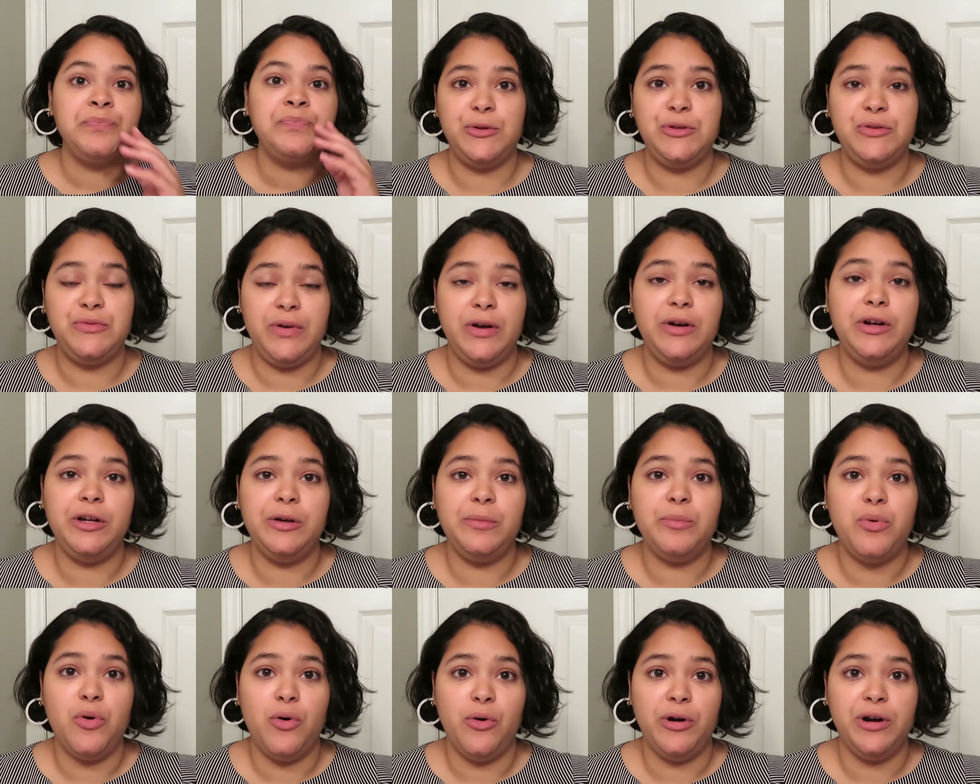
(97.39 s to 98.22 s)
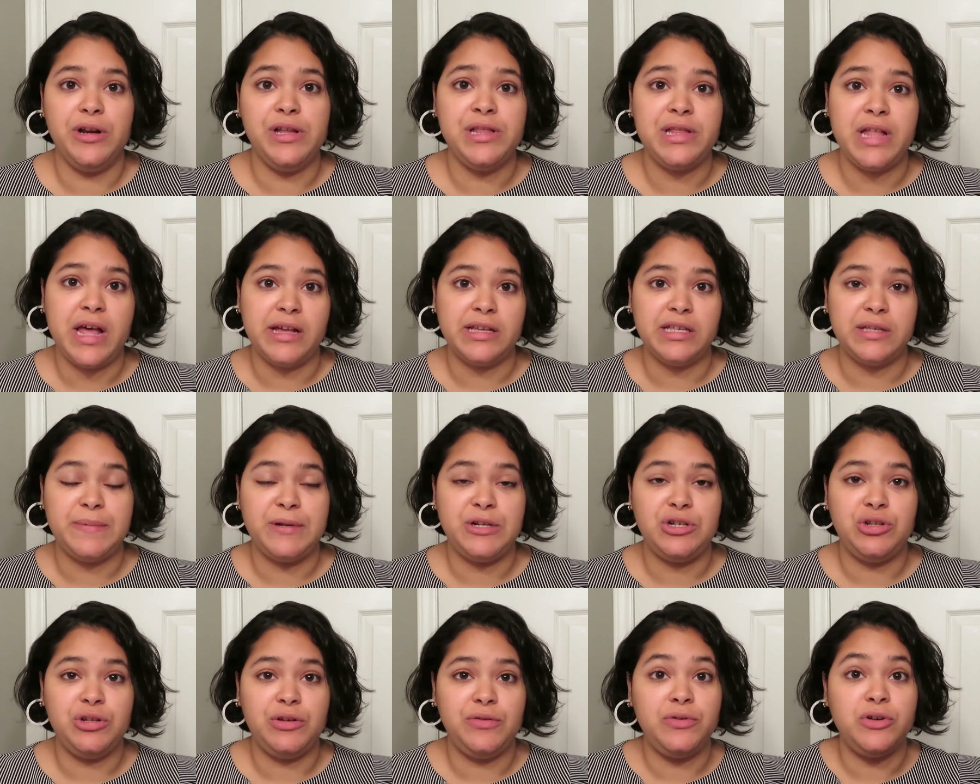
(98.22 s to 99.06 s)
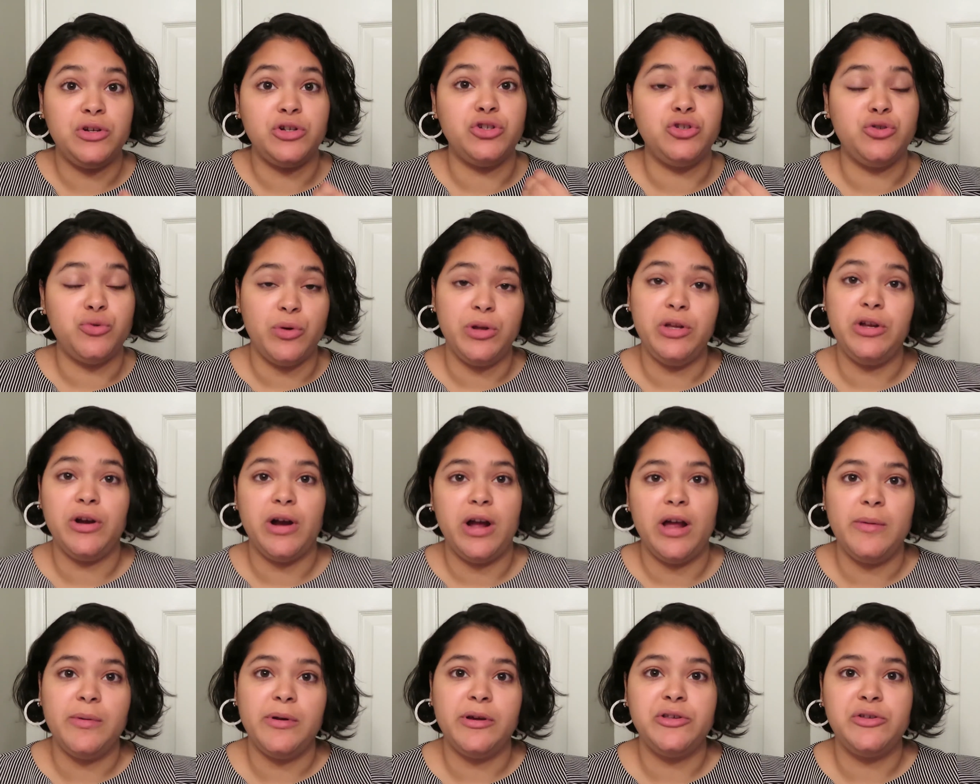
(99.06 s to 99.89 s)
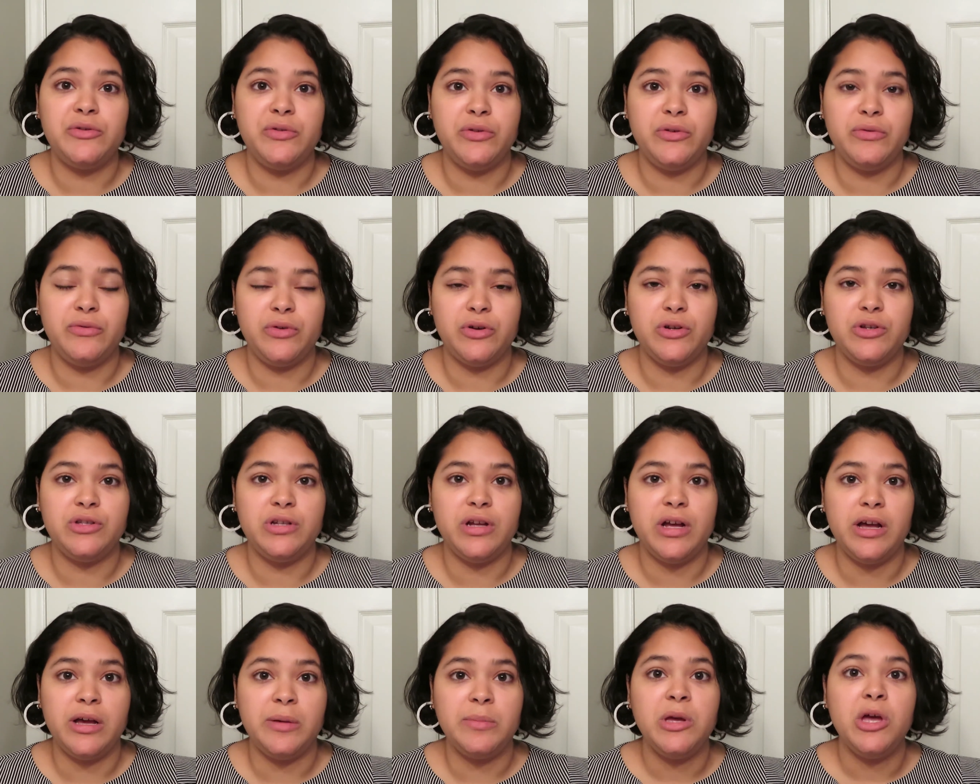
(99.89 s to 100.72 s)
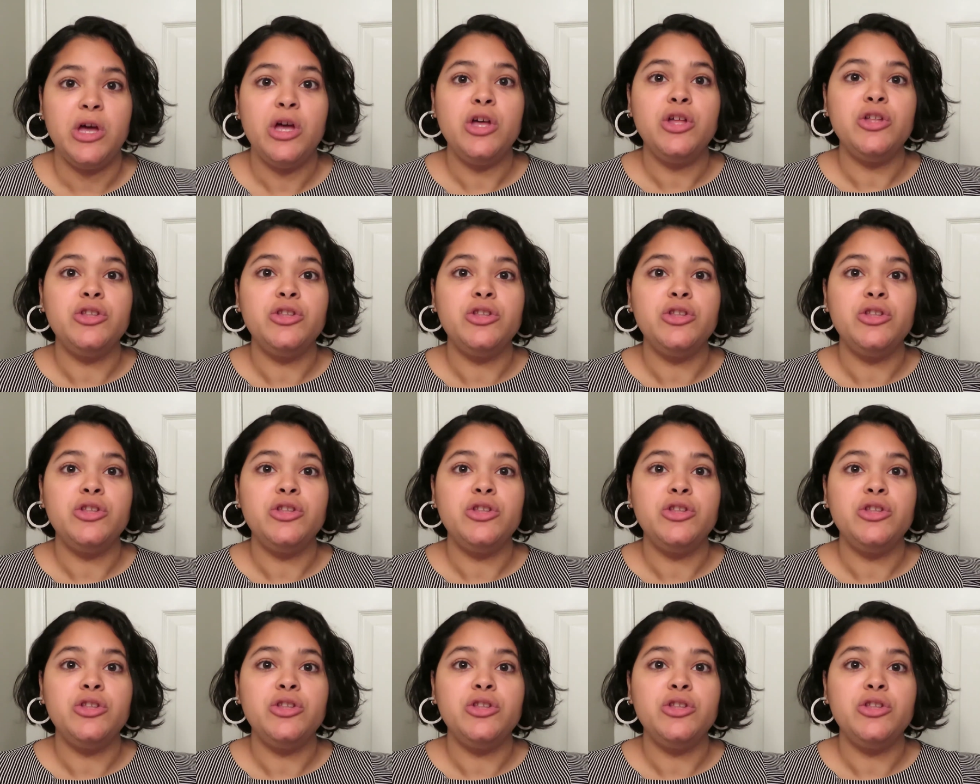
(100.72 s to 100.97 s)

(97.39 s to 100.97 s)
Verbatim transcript: So it's very important that especially if you're doing your eyebrows for the first time